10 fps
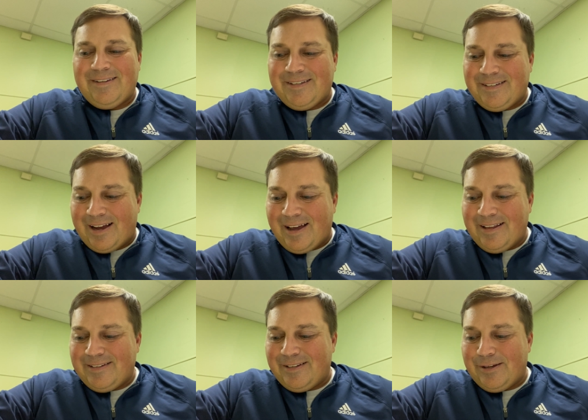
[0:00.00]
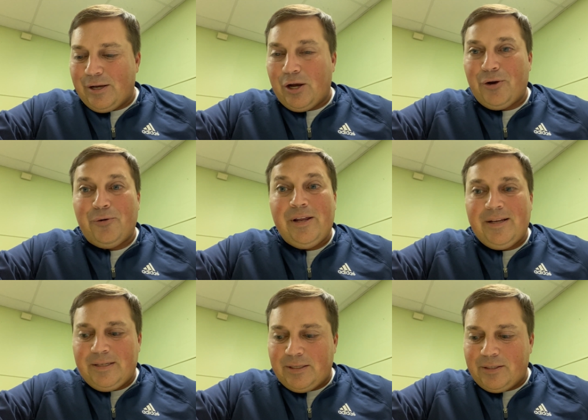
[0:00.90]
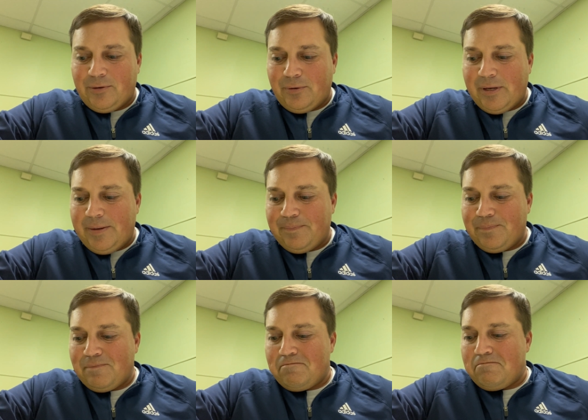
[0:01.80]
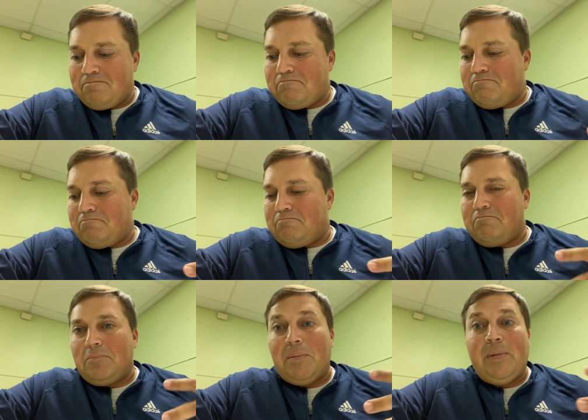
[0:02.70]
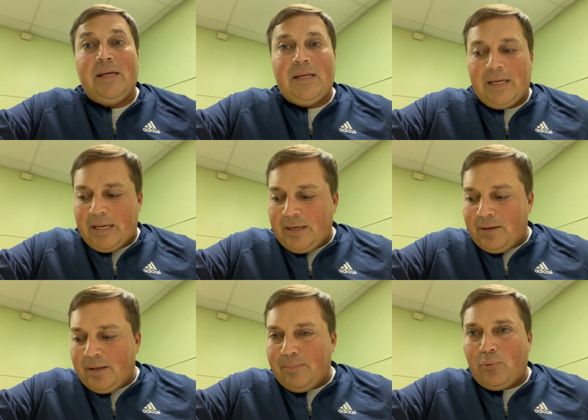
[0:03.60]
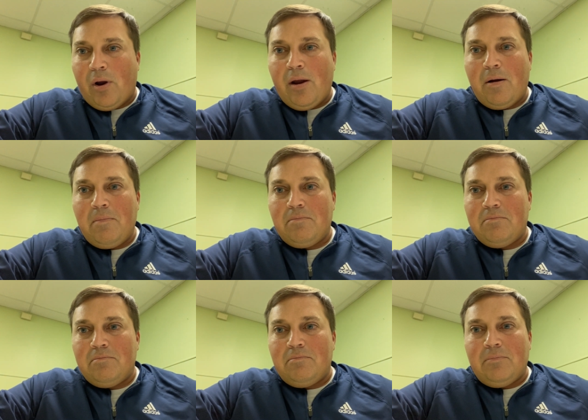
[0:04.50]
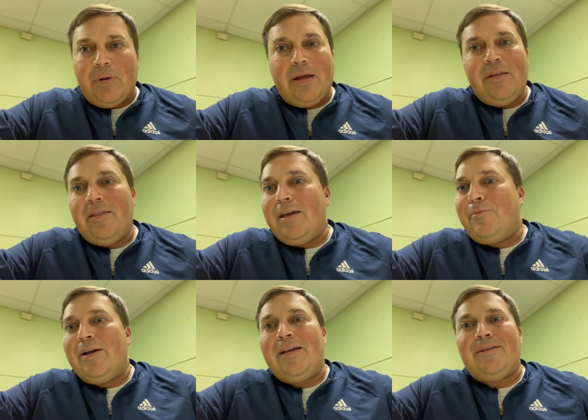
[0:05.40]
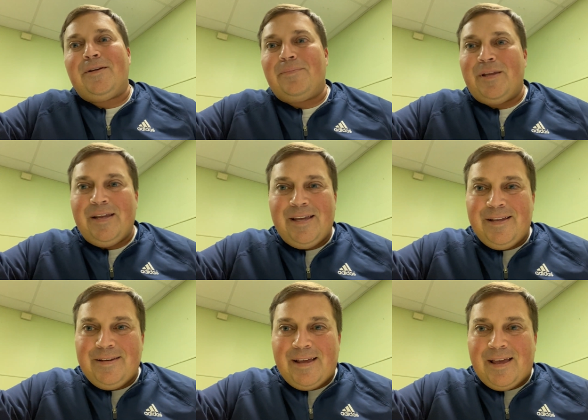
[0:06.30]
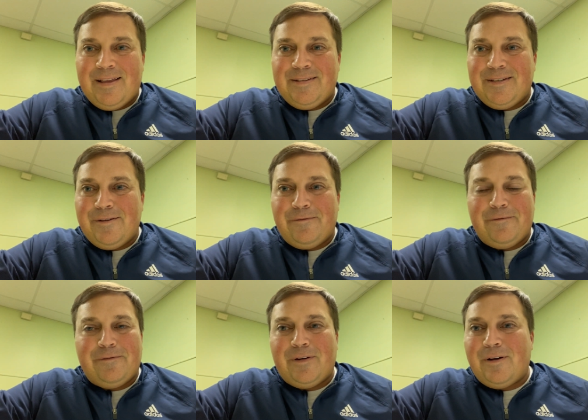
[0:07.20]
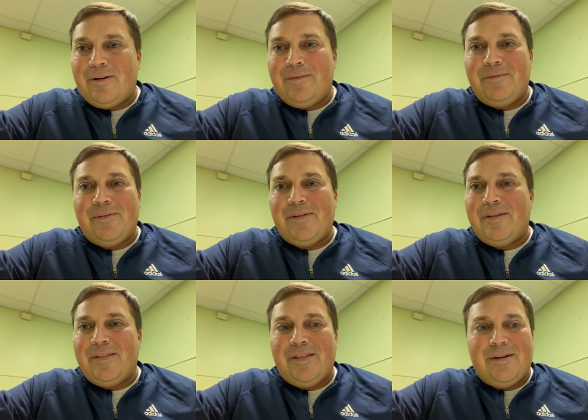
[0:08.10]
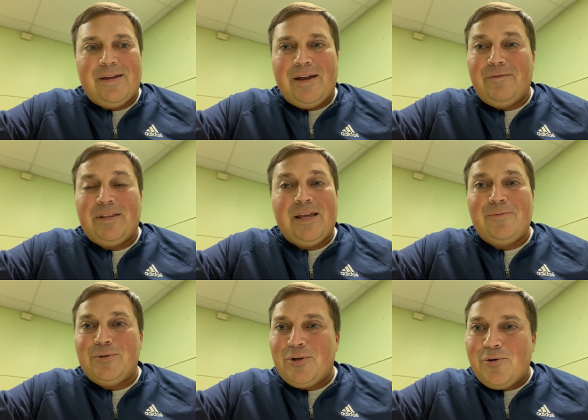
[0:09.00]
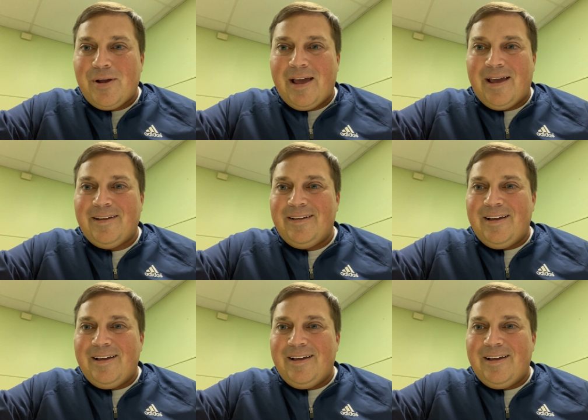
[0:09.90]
uh, decided to agree to disagree. The meeting ended in prayer, and then they went and get something to eat as if uh, that everything was okay.